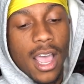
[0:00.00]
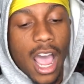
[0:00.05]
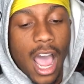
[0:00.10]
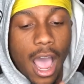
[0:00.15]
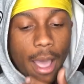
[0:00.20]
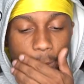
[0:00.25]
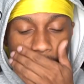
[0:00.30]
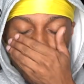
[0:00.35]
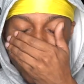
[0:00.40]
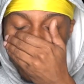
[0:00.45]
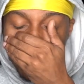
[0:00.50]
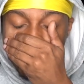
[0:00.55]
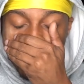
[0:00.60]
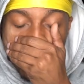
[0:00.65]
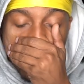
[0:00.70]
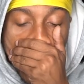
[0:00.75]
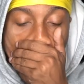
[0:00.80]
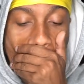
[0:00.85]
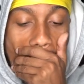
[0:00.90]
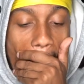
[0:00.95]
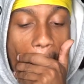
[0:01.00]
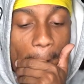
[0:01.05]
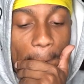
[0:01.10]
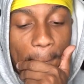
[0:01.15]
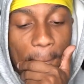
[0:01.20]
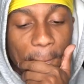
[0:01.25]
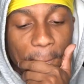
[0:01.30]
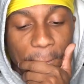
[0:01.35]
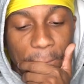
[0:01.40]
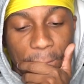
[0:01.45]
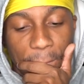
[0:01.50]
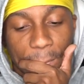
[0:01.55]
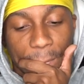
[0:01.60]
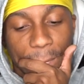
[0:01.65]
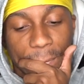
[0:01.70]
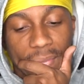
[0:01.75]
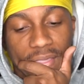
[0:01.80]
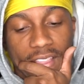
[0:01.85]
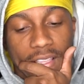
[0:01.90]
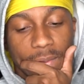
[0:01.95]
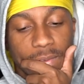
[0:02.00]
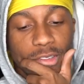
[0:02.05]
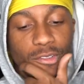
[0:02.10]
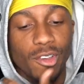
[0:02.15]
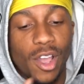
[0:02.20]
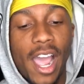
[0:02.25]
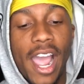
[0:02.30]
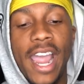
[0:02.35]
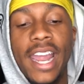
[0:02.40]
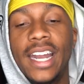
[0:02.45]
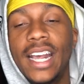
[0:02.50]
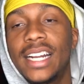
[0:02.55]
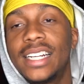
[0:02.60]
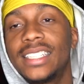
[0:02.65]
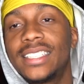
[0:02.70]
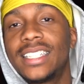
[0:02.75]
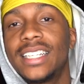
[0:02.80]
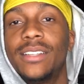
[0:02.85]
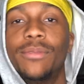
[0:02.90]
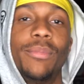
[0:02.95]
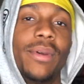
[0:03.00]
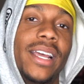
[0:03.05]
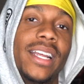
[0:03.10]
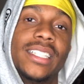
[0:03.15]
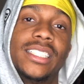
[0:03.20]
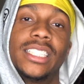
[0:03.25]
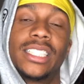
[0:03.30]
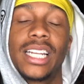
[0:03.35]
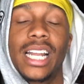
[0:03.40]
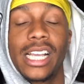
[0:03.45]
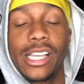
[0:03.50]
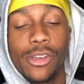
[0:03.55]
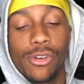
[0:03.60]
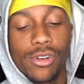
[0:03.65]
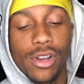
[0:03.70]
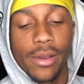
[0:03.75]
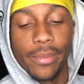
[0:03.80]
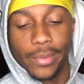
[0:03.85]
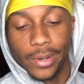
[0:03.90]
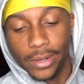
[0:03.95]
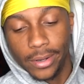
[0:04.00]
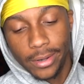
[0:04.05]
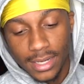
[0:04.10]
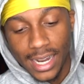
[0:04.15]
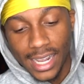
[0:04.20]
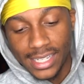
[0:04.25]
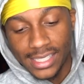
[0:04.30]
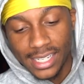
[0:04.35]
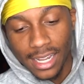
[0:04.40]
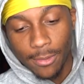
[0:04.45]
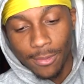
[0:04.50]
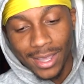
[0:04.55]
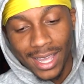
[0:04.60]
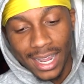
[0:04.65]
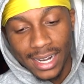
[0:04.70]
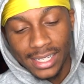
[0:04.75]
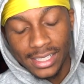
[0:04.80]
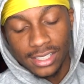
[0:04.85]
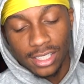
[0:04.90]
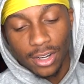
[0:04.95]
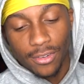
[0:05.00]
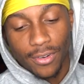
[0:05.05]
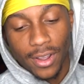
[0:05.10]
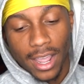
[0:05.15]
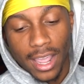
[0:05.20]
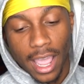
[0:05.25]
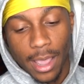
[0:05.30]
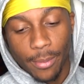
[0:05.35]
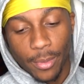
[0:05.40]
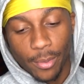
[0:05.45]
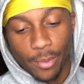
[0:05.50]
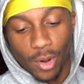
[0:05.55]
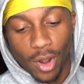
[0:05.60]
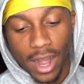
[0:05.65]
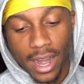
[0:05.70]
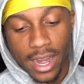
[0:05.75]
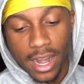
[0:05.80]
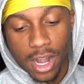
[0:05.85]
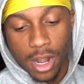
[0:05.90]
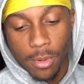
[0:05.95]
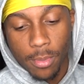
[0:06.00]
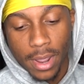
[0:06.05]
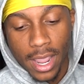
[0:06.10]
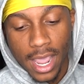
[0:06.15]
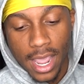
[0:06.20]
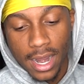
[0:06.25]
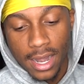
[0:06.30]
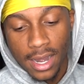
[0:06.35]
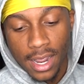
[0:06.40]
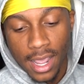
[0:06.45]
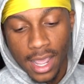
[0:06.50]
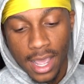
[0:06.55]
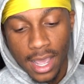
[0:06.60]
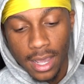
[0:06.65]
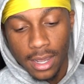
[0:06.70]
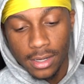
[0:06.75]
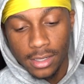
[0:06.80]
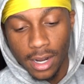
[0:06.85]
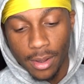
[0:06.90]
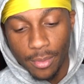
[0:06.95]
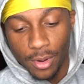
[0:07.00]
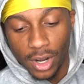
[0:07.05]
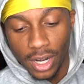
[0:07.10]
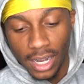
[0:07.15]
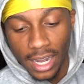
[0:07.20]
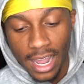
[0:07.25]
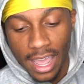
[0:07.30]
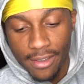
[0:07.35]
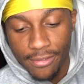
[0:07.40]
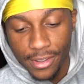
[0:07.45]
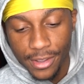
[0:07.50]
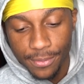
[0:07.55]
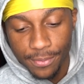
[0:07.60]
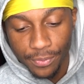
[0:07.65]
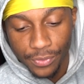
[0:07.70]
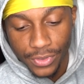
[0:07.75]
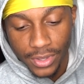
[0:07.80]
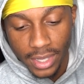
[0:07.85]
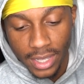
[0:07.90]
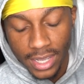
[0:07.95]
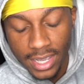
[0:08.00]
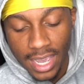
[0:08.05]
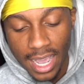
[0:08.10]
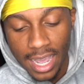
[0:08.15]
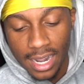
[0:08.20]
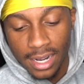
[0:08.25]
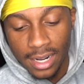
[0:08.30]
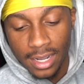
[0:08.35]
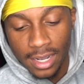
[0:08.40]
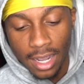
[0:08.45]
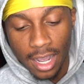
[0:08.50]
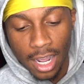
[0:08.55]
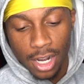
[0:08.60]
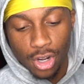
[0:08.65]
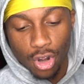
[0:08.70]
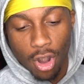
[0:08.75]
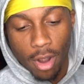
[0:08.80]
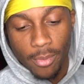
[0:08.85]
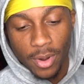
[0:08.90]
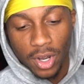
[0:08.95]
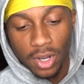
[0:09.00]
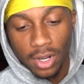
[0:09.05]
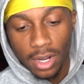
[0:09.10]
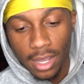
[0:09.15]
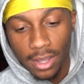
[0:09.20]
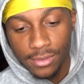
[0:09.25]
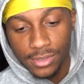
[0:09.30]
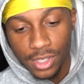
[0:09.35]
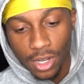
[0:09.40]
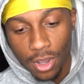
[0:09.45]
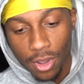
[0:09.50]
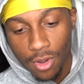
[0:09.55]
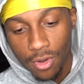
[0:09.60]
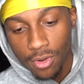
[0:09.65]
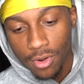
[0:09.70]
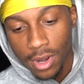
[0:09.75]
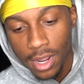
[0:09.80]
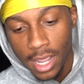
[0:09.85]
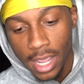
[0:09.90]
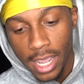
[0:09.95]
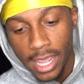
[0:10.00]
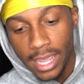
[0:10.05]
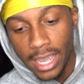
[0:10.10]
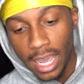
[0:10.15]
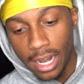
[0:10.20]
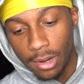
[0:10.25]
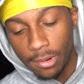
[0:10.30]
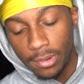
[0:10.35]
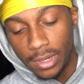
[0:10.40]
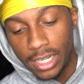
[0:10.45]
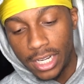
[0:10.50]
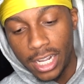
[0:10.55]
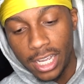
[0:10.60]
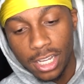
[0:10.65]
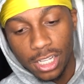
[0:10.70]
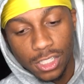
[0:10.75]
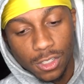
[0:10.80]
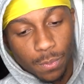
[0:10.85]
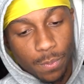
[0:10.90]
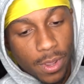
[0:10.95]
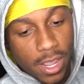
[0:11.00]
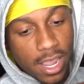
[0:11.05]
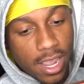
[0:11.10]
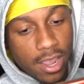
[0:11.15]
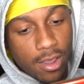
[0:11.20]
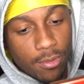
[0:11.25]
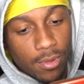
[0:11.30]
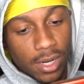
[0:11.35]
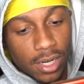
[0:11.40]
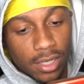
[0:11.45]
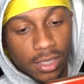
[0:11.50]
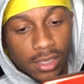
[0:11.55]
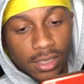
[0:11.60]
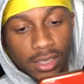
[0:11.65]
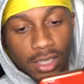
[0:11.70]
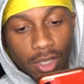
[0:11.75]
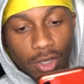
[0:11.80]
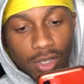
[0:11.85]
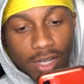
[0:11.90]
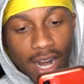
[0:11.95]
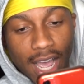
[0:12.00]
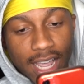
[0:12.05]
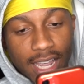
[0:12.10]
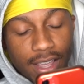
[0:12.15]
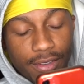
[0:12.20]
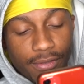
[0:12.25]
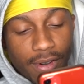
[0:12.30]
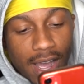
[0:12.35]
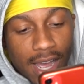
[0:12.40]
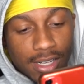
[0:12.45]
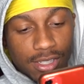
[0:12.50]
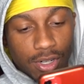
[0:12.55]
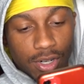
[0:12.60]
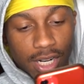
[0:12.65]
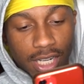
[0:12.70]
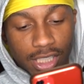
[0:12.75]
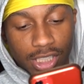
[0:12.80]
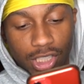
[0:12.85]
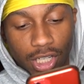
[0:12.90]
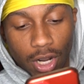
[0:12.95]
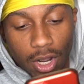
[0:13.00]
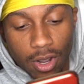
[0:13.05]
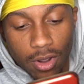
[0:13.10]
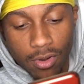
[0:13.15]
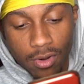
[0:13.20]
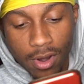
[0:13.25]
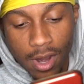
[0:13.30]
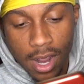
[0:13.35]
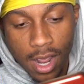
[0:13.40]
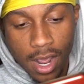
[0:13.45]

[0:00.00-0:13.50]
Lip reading: I'm going to give you an 8 out of 10, man. Just like your number. Next up, we got this certified game member right here, man. Number 11. He got Under Armour gloves on. He got a Riddell Speed with a little Nike vibes on that jaw.